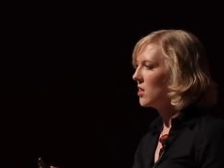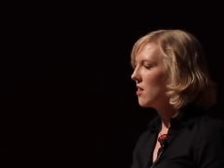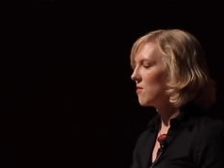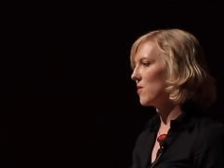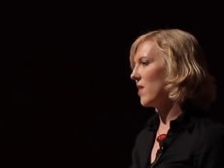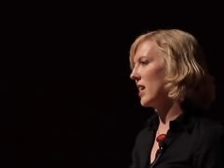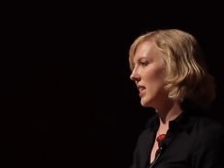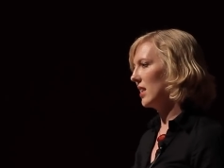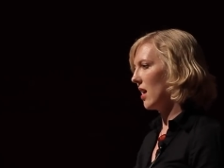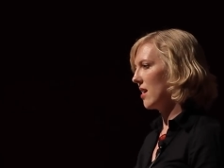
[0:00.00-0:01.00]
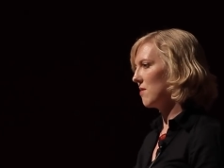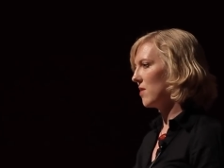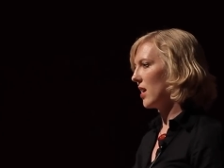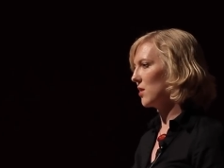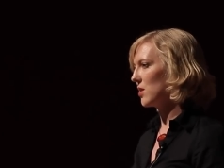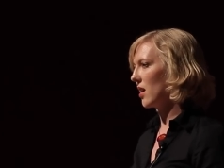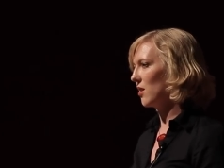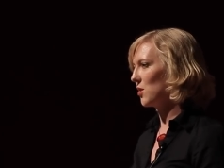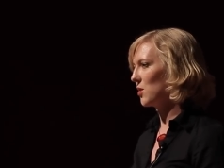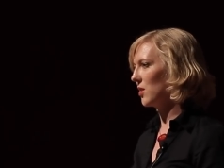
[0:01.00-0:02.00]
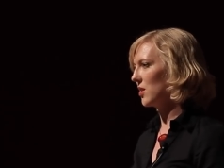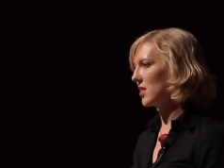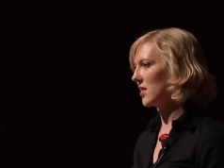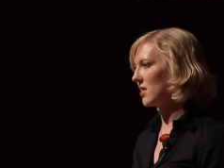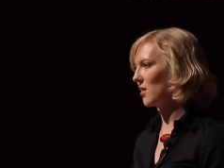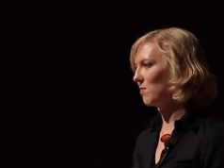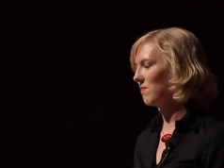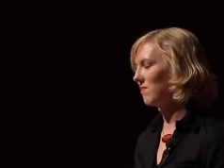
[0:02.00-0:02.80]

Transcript: for finding life outside our solar system.